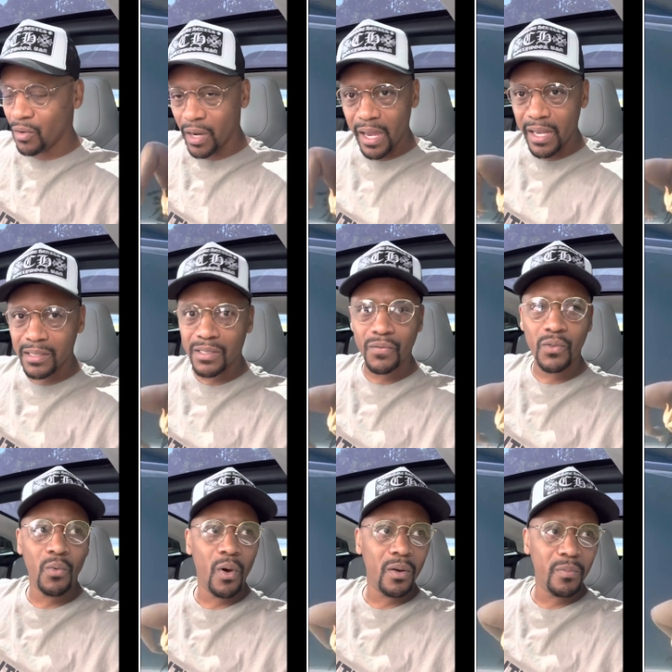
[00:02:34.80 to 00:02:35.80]
this, if you
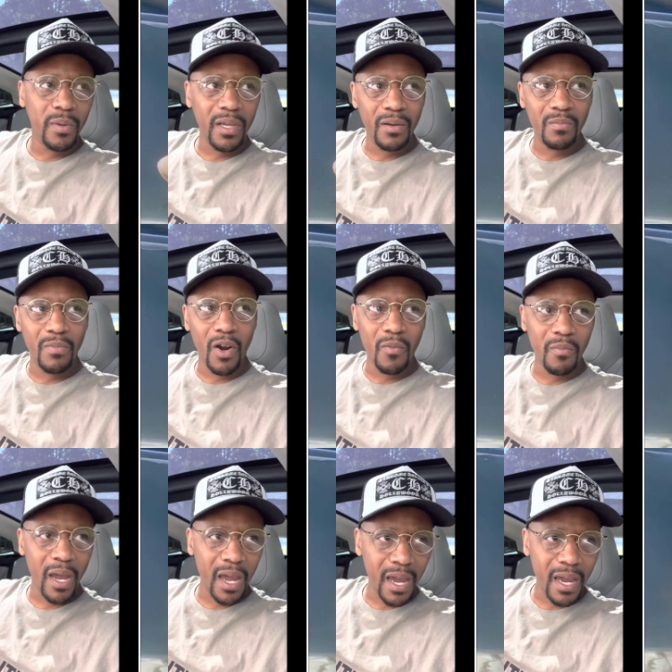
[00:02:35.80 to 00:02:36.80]
want to be the
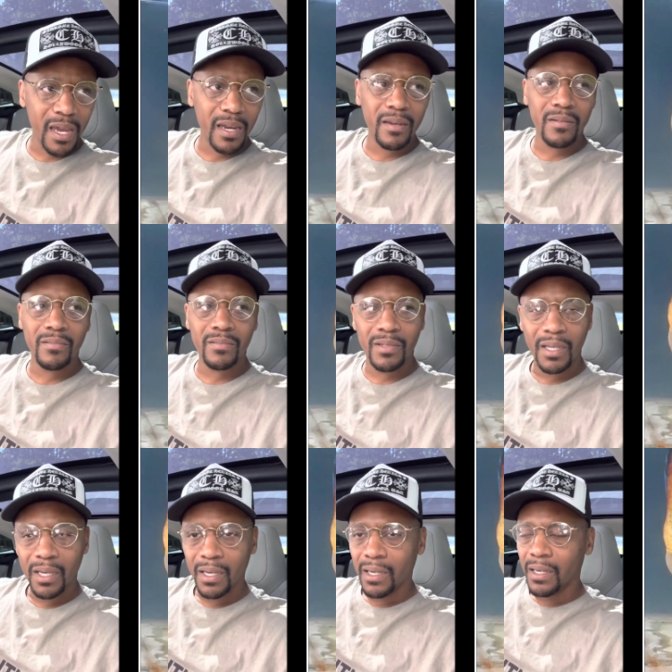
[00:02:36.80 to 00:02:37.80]
mermaid and,
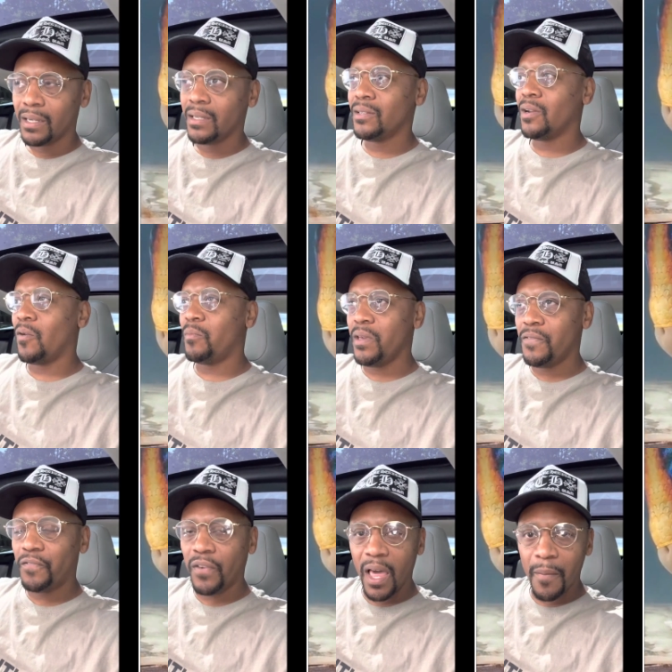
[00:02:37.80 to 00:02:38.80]
you know, be
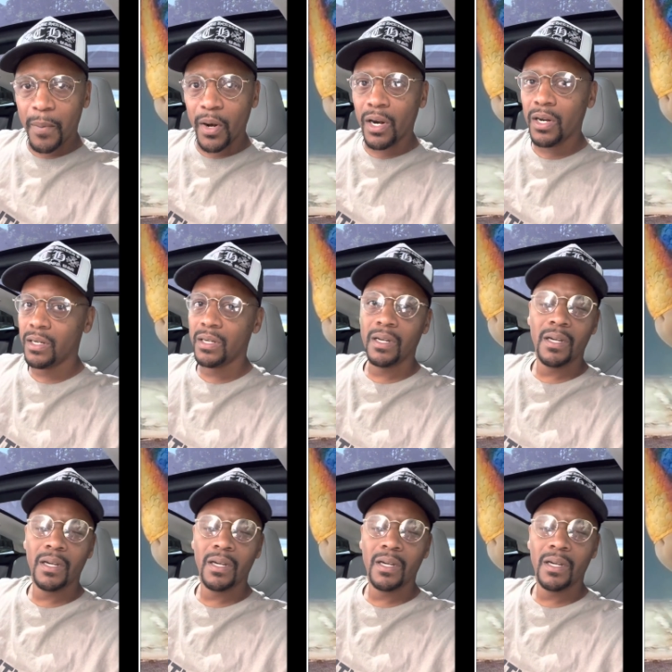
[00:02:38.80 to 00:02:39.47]
flipper,